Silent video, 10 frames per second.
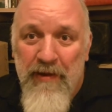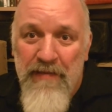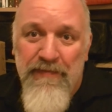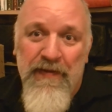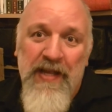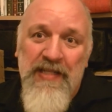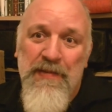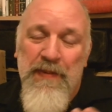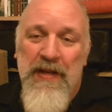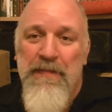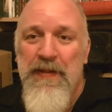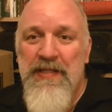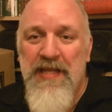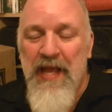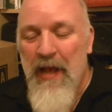refeeds a bit of the
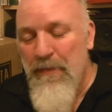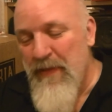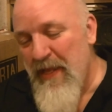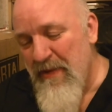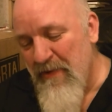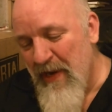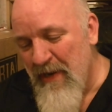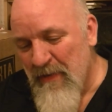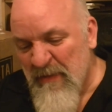biscuit up there and that.